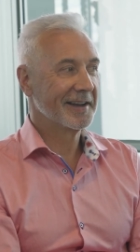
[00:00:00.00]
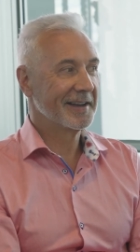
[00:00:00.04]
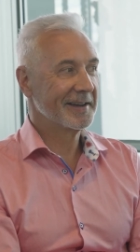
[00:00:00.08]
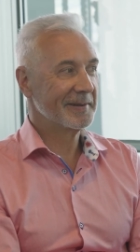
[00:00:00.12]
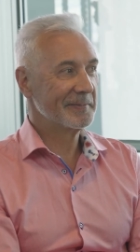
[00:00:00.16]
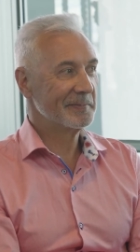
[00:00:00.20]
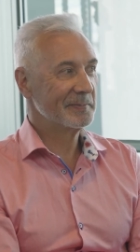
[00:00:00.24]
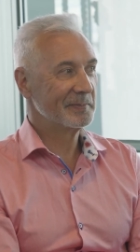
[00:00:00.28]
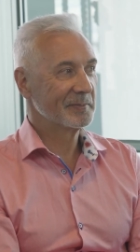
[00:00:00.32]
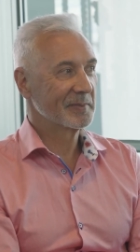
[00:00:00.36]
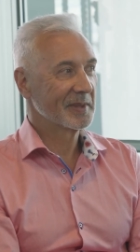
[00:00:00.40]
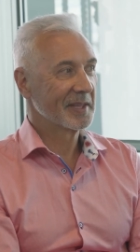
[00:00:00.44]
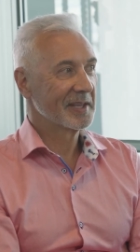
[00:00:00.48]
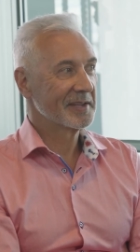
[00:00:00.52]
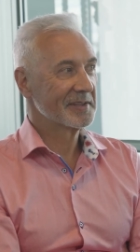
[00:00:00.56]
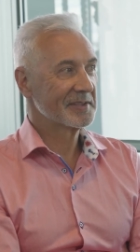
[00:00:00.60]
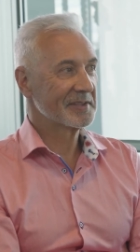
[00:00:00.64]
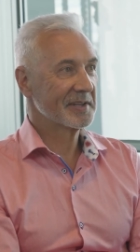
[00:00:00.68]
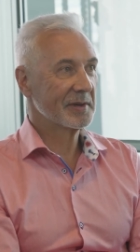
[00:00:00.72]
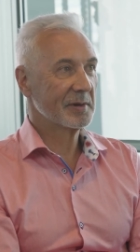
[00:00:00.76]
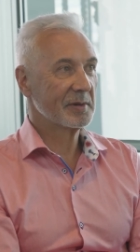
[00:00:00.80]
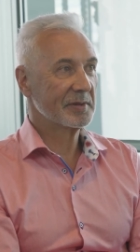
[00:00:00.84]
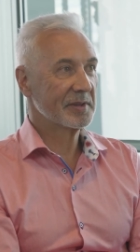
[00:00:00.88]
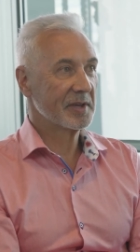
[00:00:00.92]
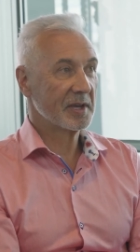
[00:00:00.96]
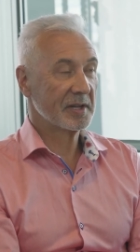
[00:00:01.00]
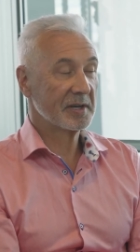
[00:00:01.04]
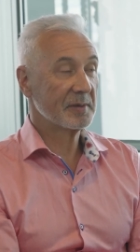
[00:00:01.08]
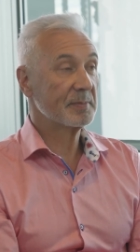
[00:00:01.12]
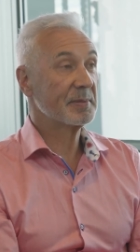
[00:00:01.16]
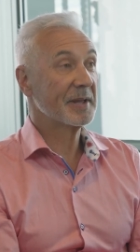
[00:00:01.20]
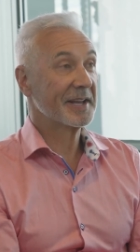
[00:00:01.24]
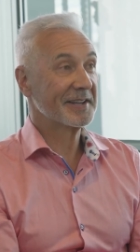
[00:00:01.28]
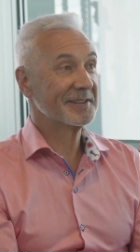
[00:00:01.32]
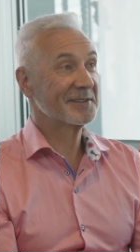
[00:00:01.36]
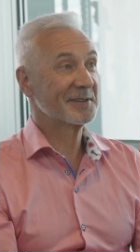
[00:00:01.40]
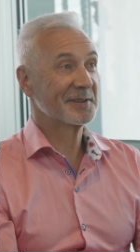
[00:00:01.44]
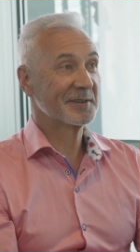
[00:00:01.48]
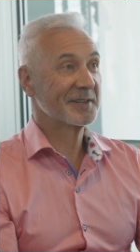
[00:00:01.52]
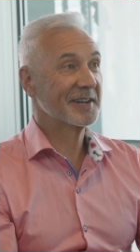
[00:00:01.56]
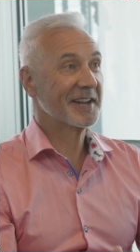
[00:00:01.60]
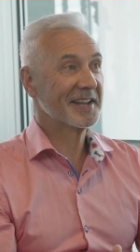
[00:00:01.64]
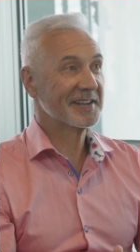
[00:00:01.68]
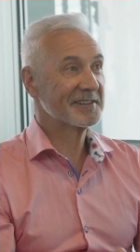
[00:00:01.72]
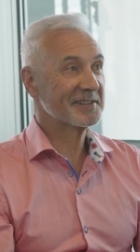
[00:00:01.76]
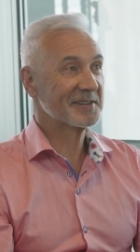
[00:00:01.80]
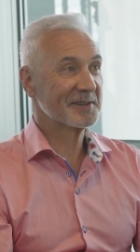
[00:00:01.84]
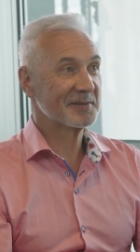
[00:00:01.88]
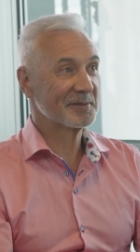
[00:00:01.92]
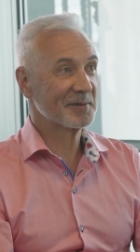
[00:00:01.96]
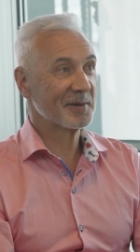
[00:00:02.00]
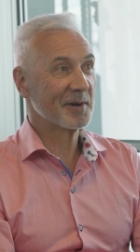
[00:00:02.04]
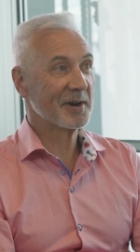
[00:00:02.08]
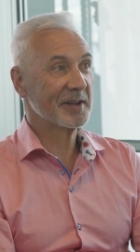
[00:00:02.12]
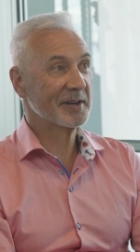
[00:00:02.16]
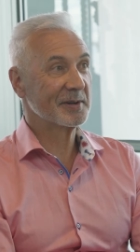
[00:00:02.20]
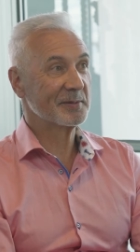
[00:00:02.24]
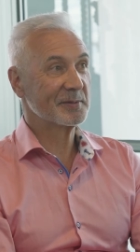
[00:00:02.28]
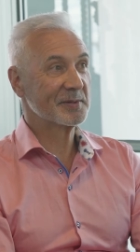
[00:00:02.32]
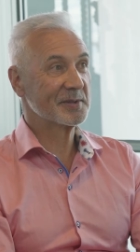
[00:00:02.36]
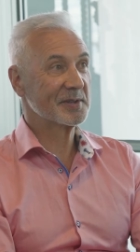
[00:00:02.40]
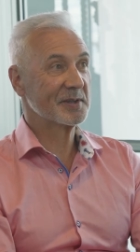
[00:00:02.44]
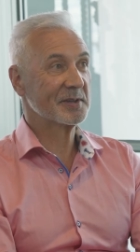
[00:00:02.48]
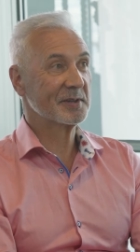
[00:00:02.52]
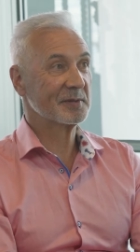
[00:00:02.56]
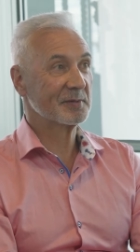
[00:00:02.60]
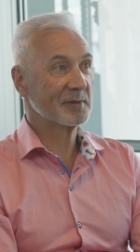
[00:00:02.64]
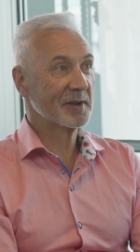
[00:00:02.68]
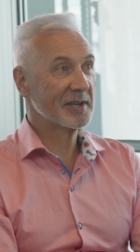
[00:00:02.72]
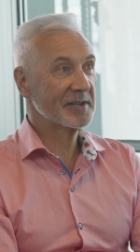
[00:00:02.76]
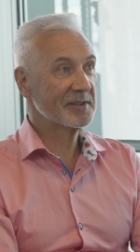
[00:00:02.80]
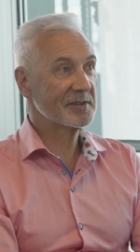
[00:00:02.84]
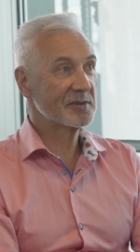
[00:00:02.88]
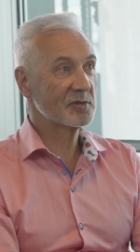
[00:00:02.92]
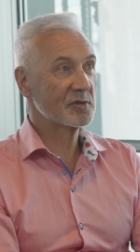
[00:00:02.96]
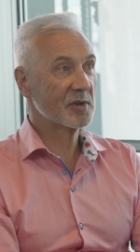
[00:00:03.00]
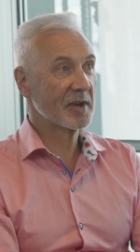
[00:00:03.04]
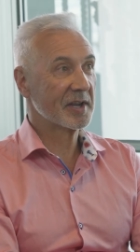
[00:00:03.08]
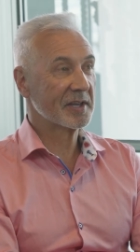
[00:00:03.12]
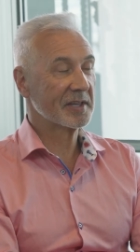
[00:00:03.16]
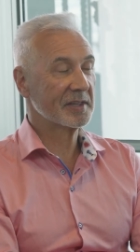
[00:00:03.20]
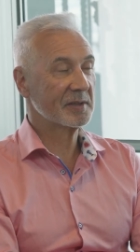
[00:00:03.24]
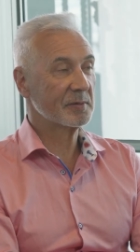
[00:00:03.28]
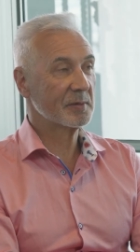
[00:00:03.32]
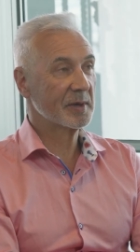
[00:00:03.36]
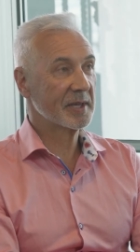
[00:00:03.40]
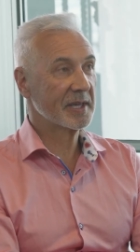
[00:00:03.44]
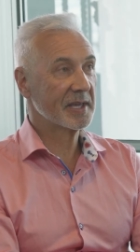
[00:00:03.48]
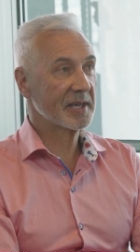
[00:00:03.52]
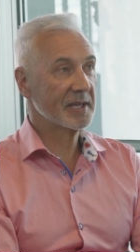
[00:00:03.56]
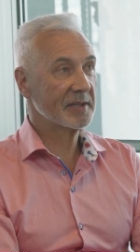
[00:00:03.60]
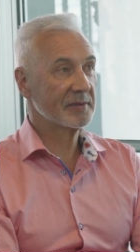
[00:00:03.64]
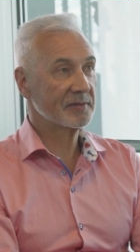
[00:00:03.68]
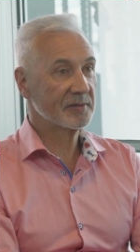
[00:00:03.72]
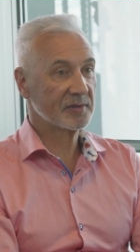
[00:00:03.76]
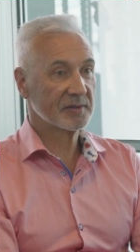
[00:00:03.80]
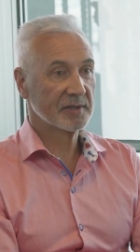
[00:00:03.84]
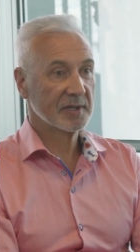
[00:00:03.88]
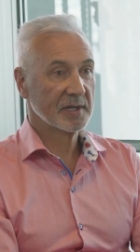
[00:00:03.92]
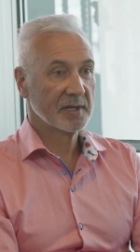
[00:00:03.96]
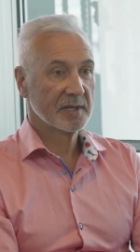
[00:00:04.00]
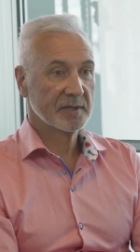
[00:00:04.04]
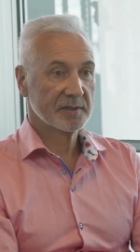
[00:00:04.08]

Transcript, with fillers: um, so the only place I could actually ride it was on the racetrack in the weekends.